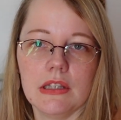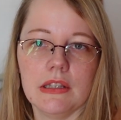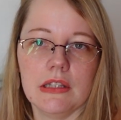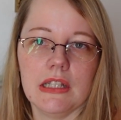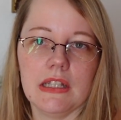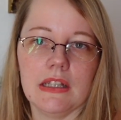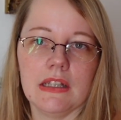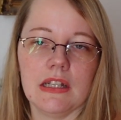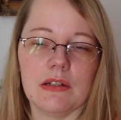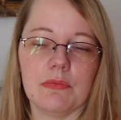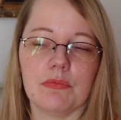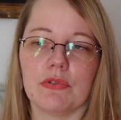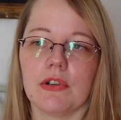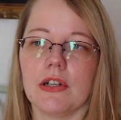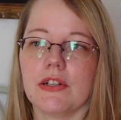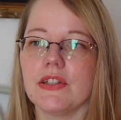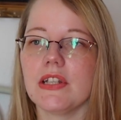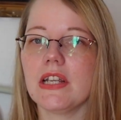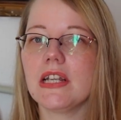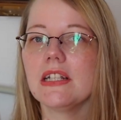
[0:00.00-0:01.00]
knit night
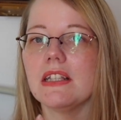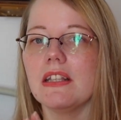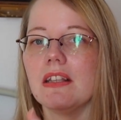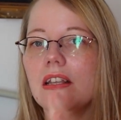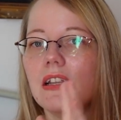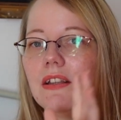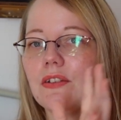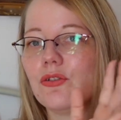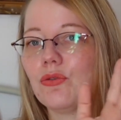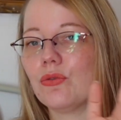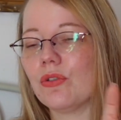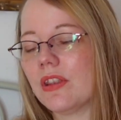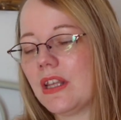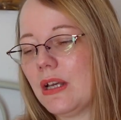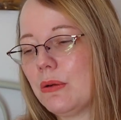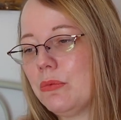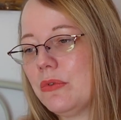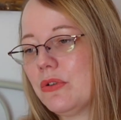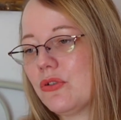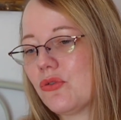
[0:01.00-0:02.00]
project, that
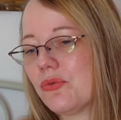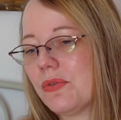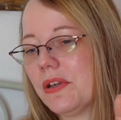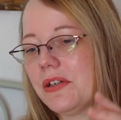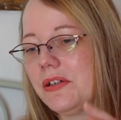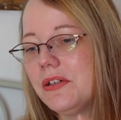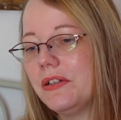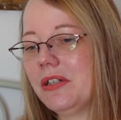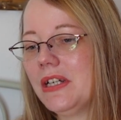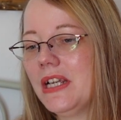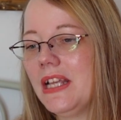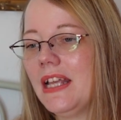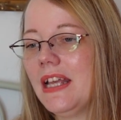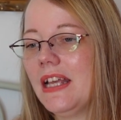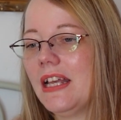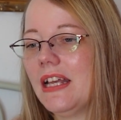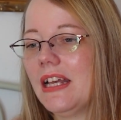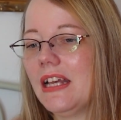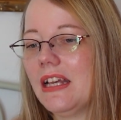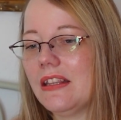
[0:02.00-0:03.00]
one sweater,
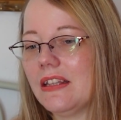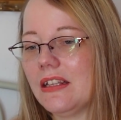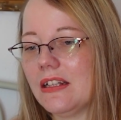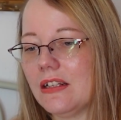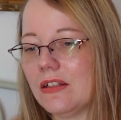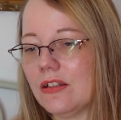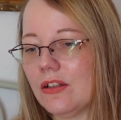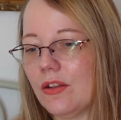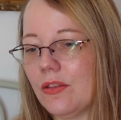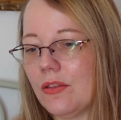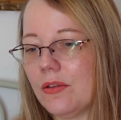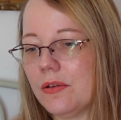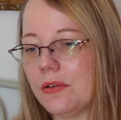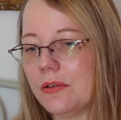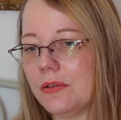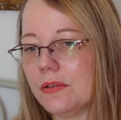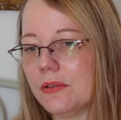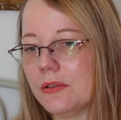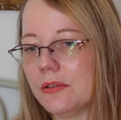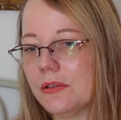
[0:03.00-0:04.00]
and then
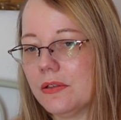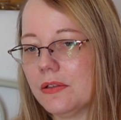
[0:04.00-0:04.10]
another.